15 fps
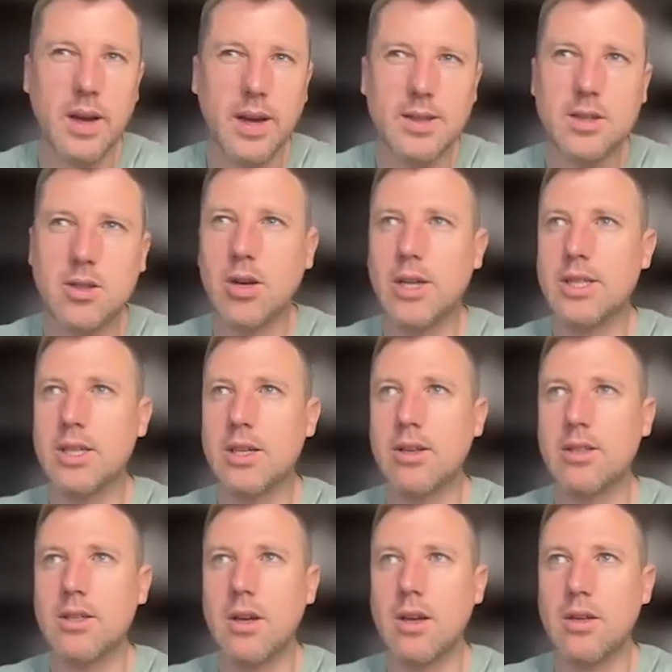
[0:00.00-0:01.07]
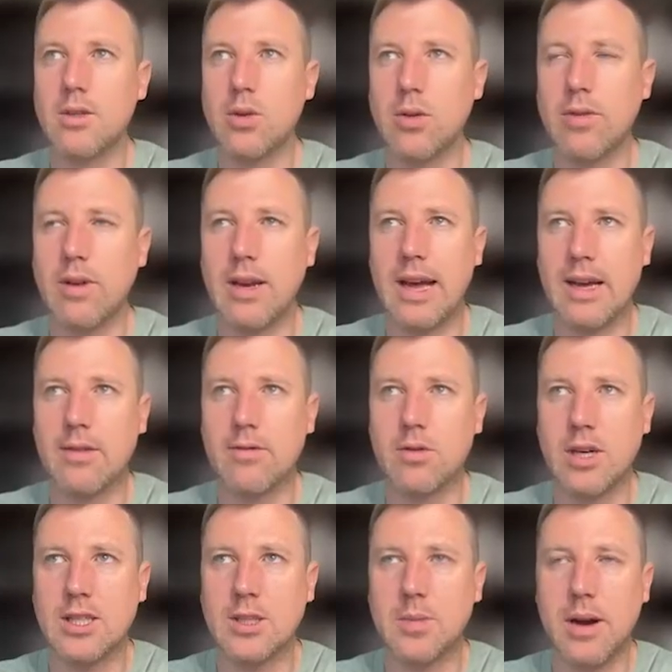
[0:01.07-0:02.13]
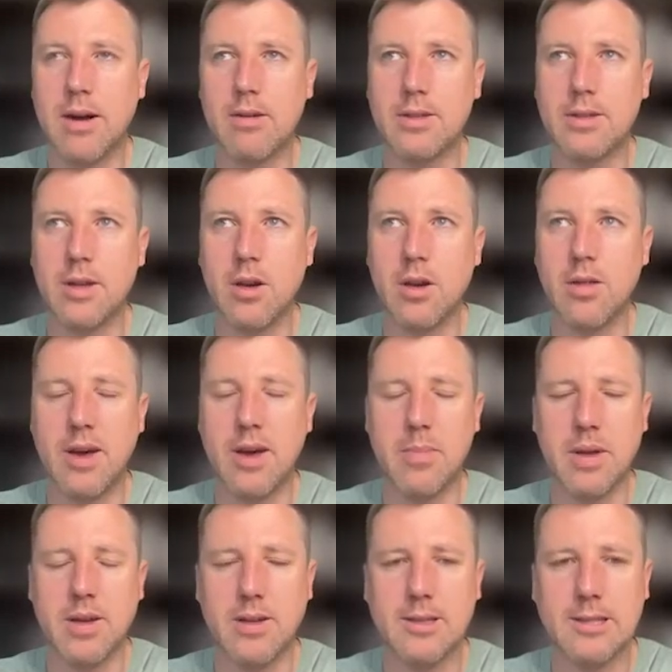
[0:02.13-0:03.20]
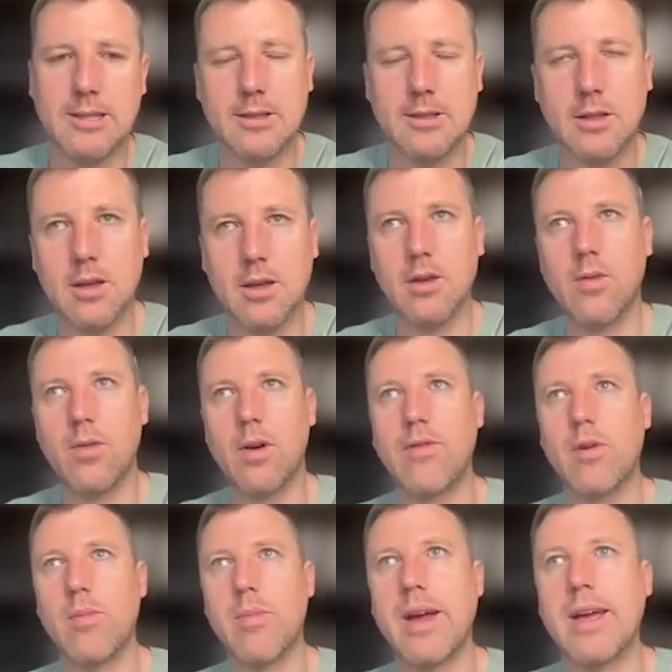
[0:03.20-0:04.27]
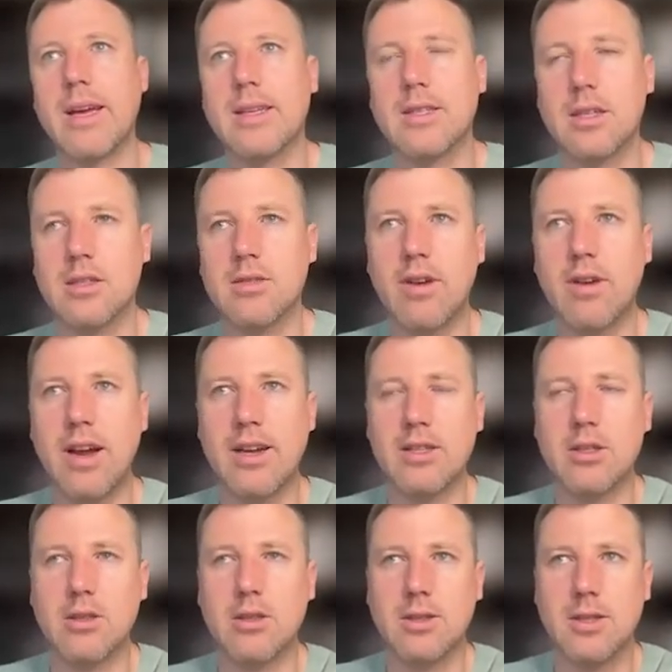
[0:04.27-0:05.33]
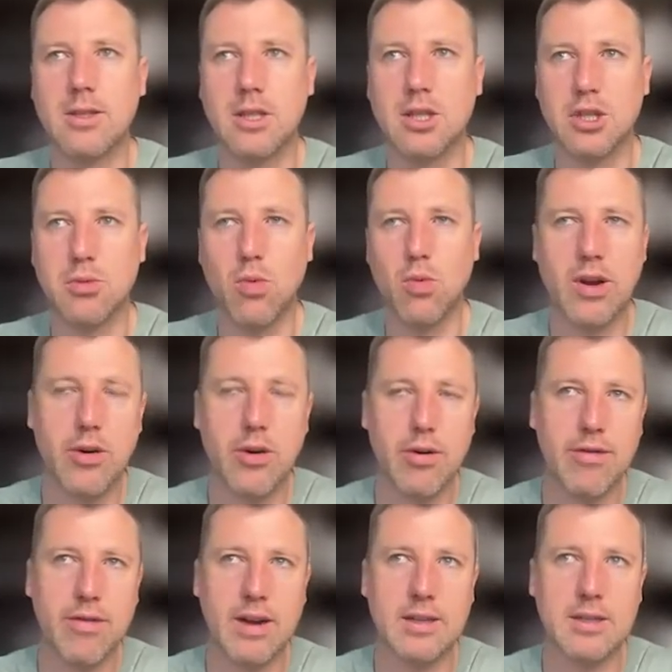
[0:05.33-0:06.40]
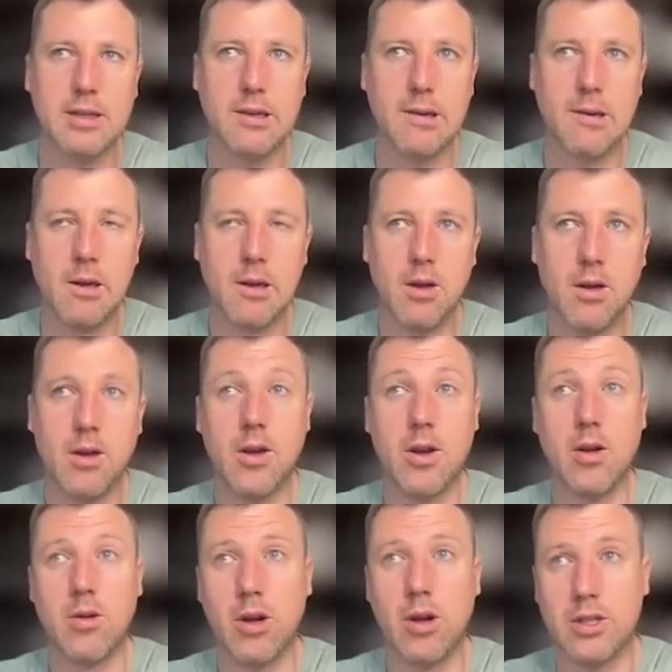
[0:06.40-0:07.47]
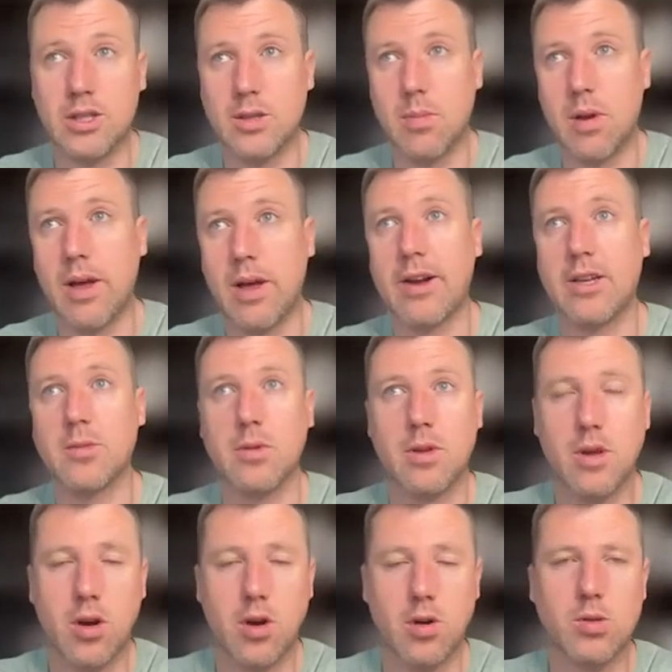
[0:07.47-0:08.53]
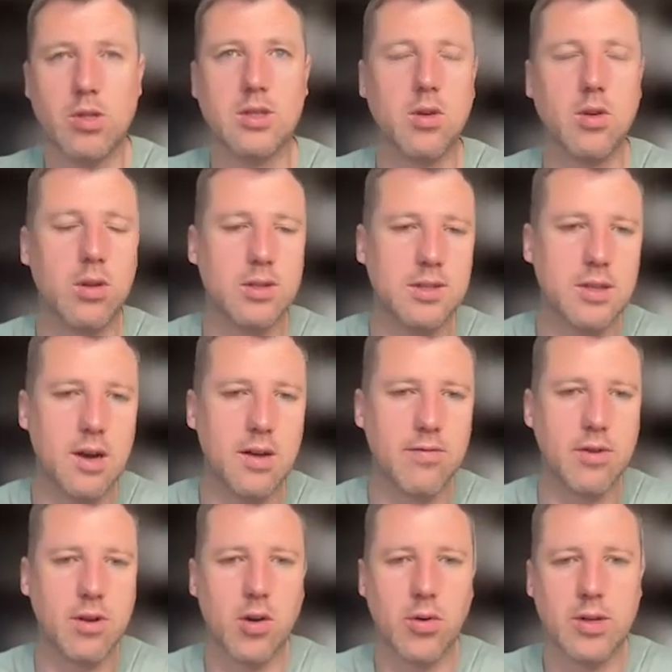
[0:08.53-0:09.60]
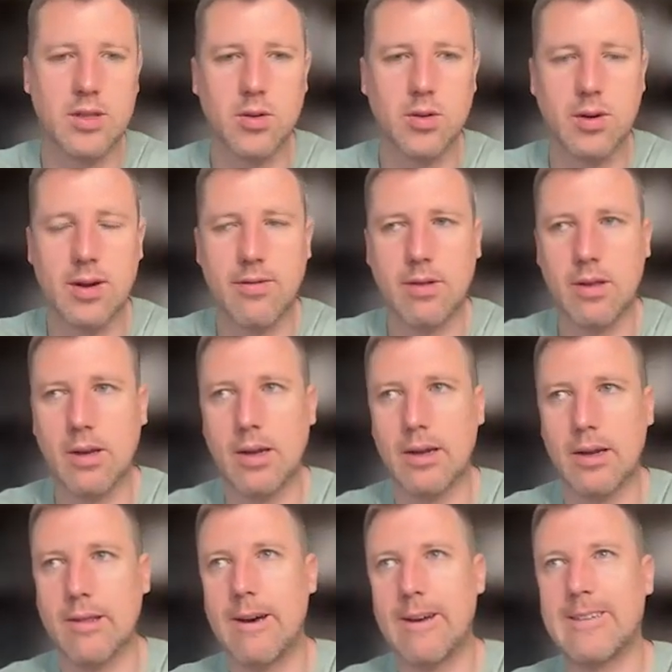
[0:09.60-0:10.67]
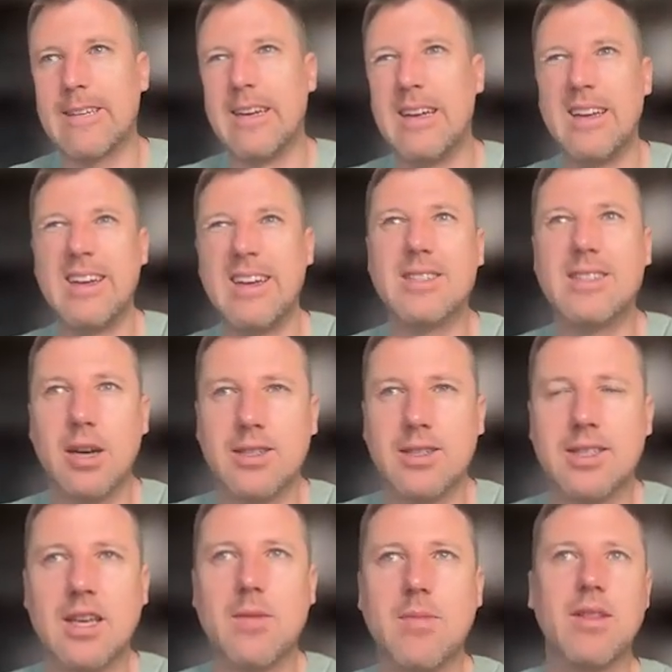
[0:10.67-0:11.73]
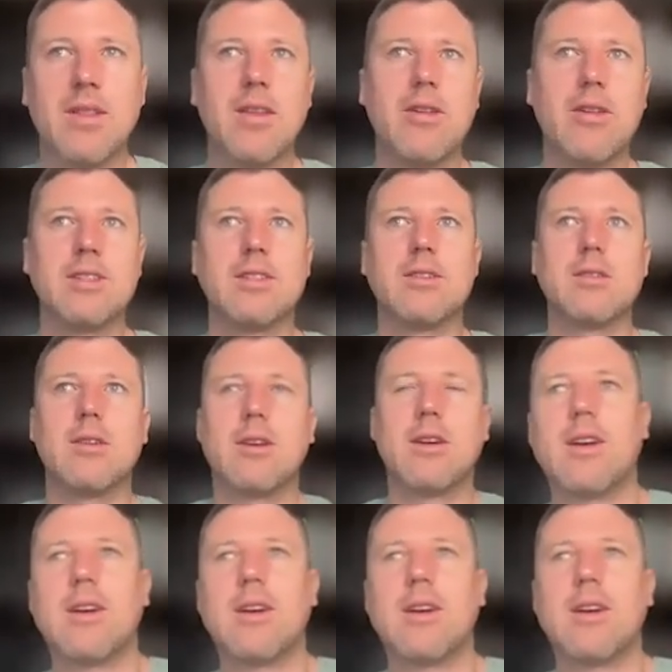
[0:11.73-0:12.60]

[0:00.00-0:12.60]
Yeah, it's strange that there's sort of a lack of transparency on that because if you're making such a financial decision where you're affecting, not just the players, but the coaches, all the stuff that go into it and everything like that, it does seem that there isn't,